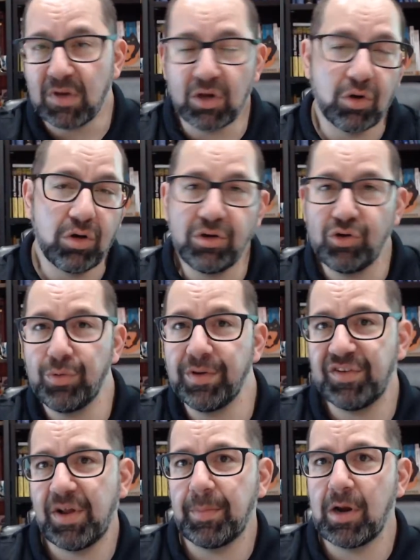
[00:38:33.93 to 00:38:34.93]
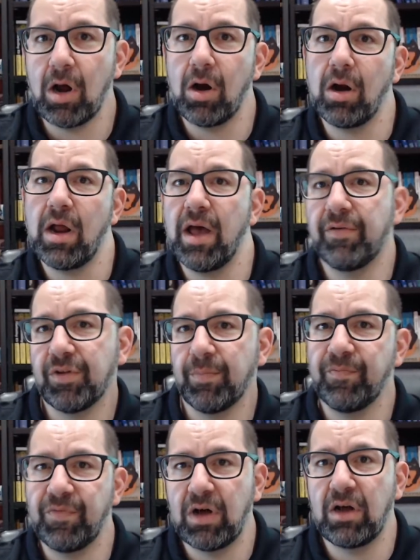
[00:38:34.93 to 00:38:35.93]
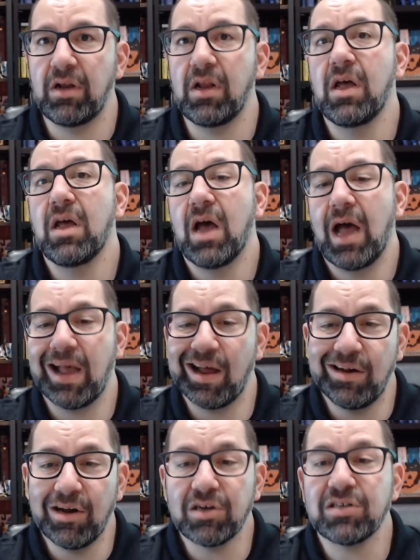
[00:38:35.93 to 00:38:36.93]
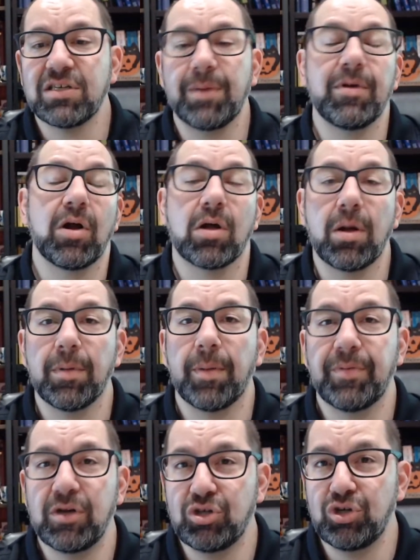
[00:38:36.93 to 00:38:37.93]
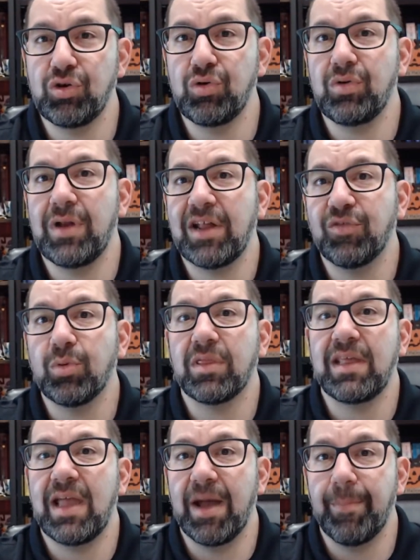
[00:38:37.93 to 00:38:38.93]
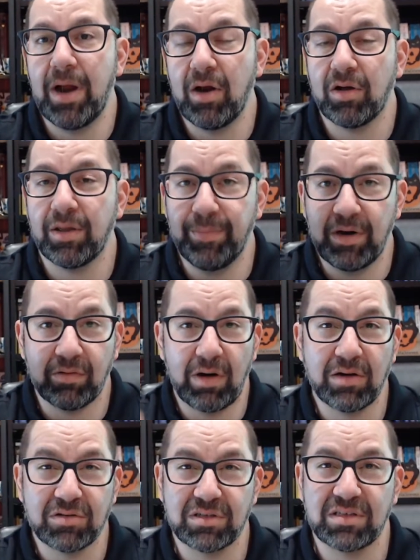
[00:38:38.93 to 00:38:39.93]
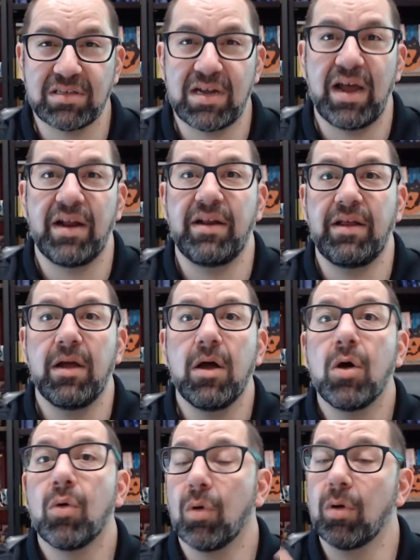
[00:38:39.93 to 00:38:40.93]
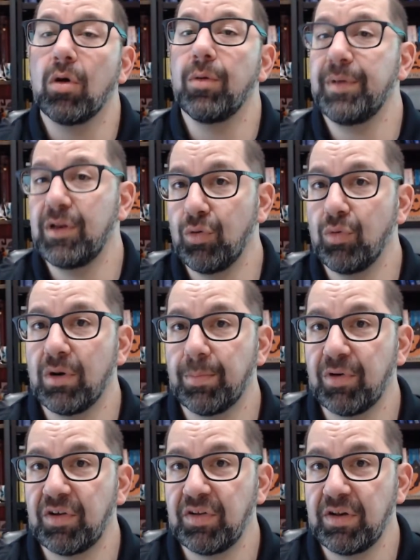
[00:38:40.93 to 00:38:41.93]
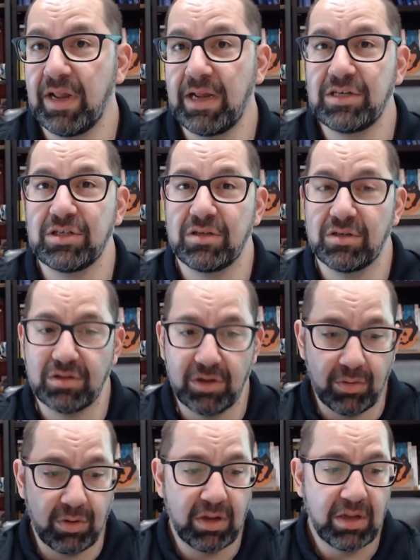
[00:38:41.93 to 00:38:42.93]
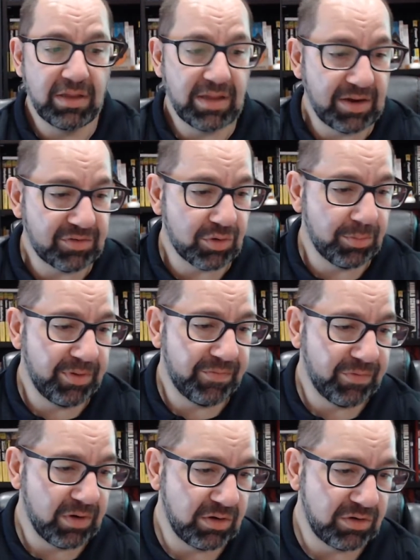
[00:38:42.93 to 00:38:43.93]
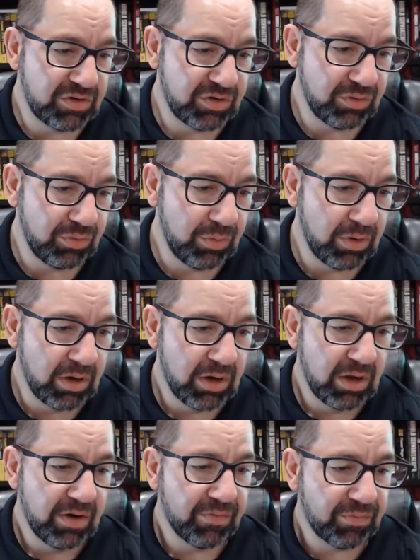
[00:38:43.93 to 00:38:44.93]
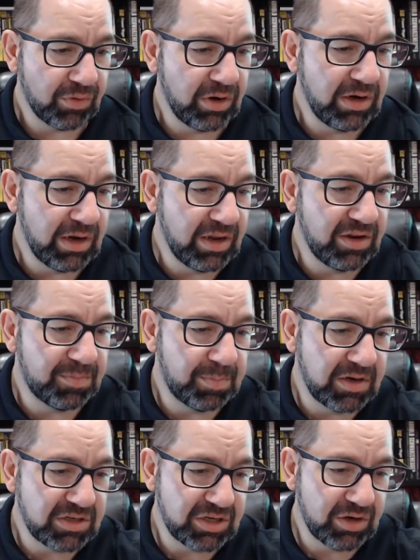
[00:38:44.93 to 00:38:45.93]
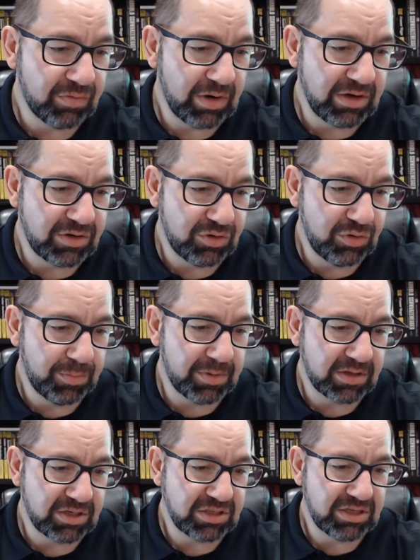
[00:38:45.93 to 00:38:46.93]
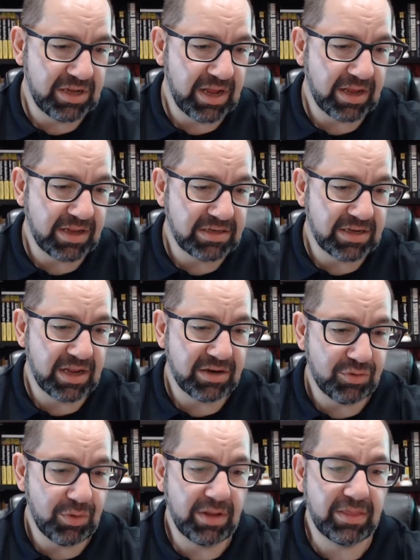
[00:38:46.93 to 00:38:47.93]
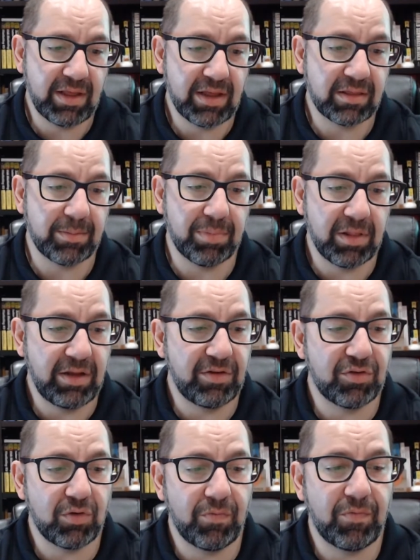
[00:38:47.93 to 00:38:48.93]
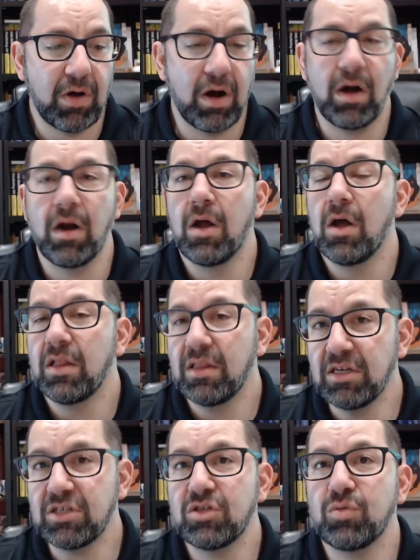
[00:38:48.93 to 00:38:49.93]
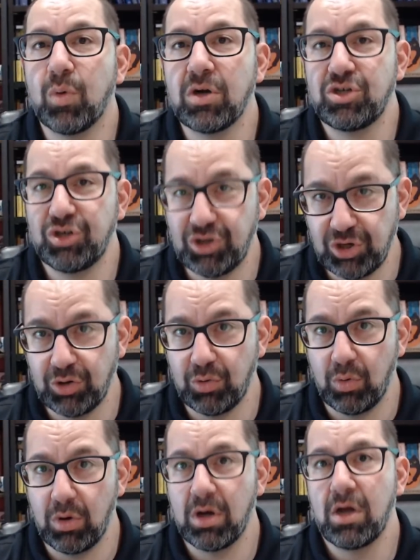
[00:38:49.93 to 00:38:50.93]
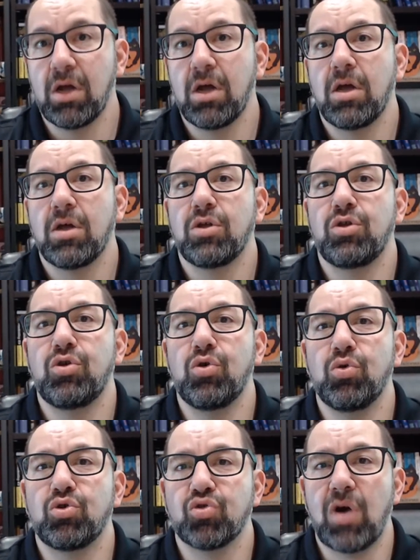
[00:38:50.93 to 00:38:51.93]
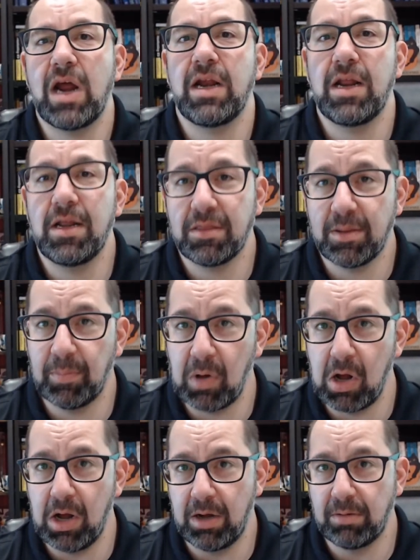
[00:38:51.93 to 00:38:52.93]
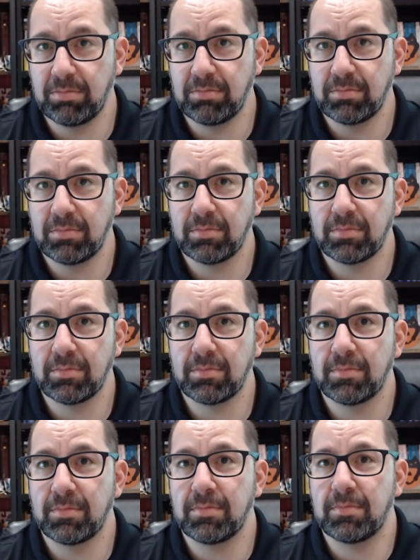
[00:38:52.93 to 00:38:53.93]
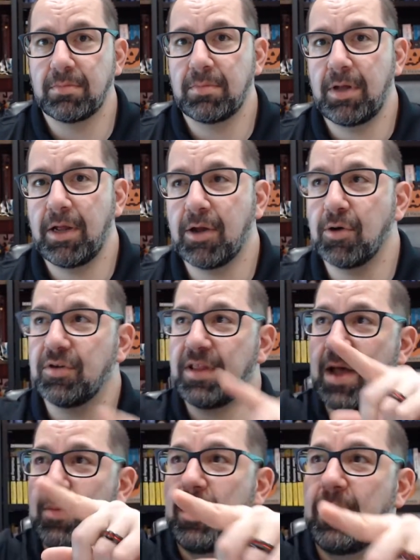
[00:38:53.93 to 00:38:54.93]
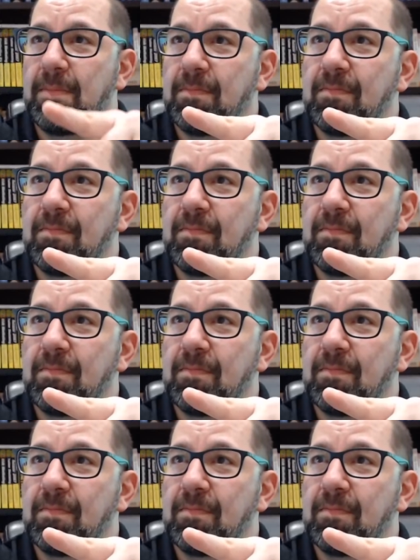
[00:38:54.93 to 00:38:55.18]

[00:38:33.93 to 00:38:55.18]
I'm going to do a seminar, have some fun. I got another seminar coming up in June. That's with the American Meteorological Society, where I'm going to be doing a presentation. So that's going to be fun too. Freed is pitching great too, but just the Yankees can't do anything at the plate so far. This is what you do. You try to hit the ball, and it goes that way.